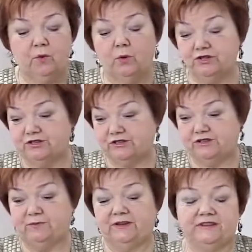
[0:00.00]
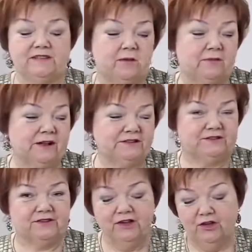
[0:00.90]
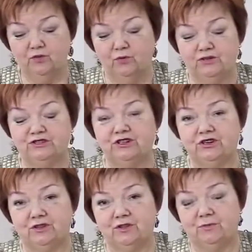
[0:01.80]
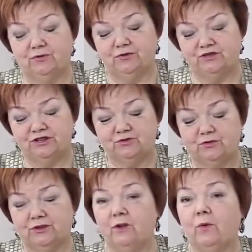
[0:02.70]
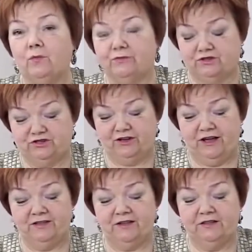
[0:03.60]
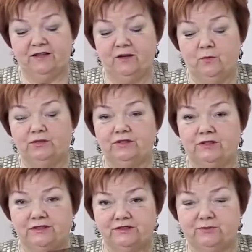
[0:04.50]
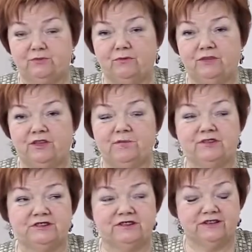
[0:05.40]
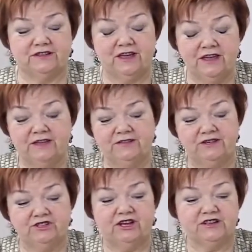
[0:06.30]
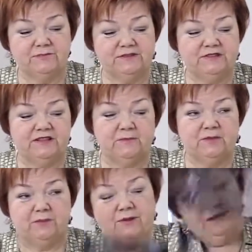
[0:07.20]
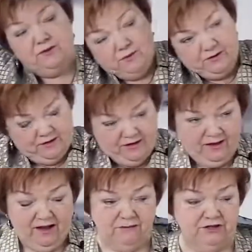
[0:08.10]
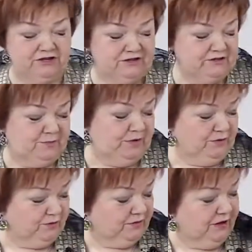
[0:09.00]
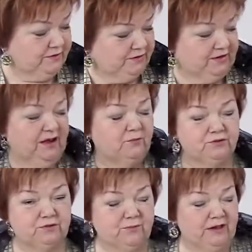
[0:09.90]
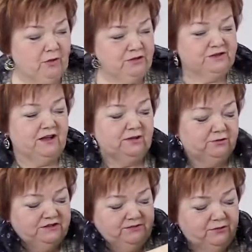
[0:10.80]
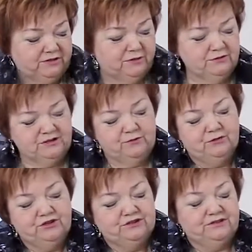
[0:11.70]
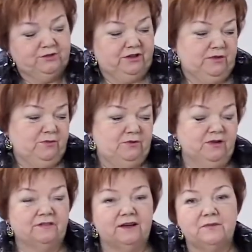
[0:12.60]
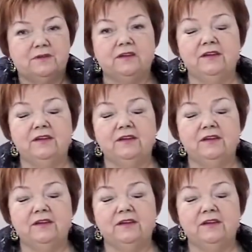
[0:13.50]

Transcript: You can't buy a lot of different blouses for this dress, but you can use your imagination and materials at hand to create outfits. Now I'll show you how to make a kind of a bolero to wear it under the multifunctional dress.